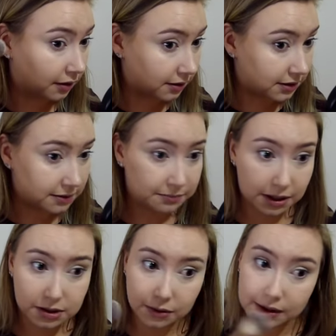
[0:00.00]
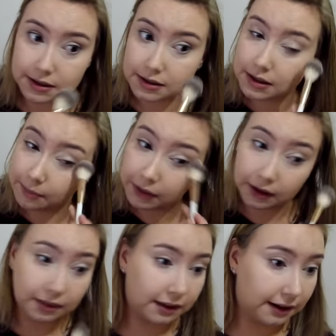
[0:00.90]
dip my toe into something
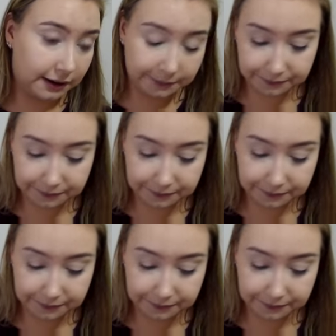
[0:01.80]
there.